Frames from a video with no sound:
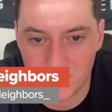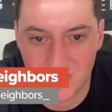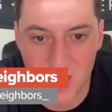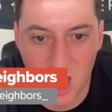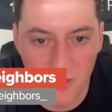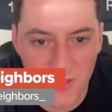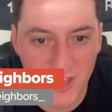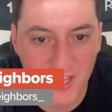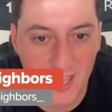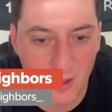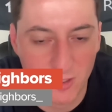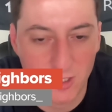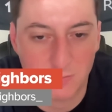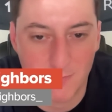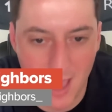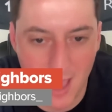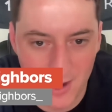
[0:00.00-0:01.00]
Nothing
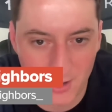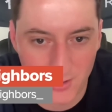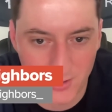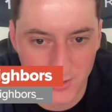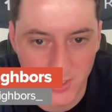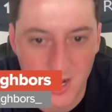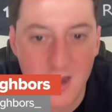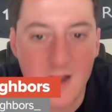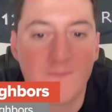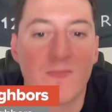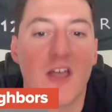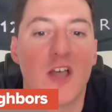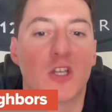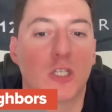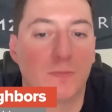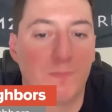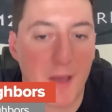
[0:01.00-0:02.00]
else matters,
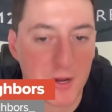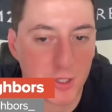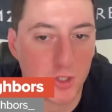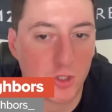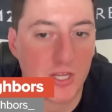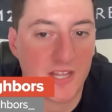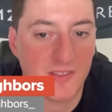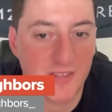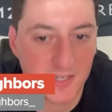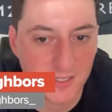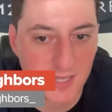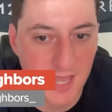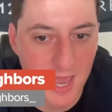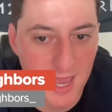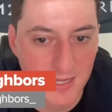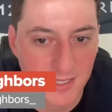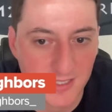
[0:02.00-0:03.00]
especially in this
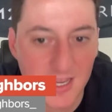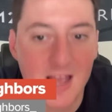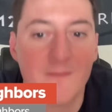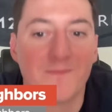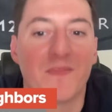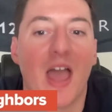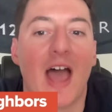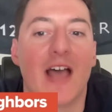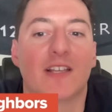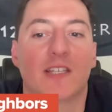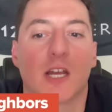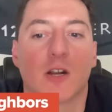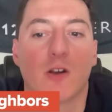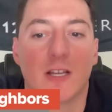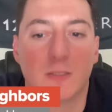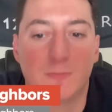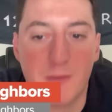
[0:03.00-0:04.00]
case, as there
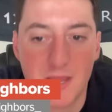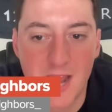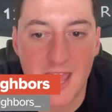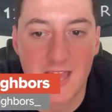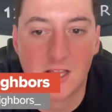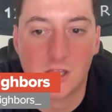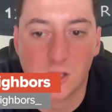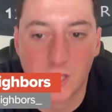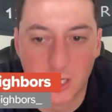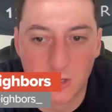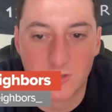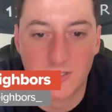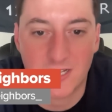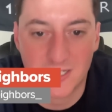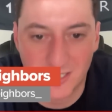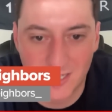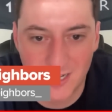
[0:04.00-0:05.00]
has been a clear
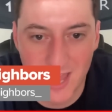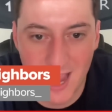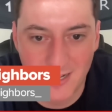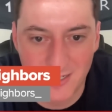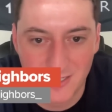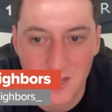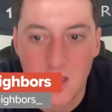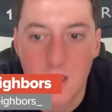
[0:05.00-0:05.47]
disconnect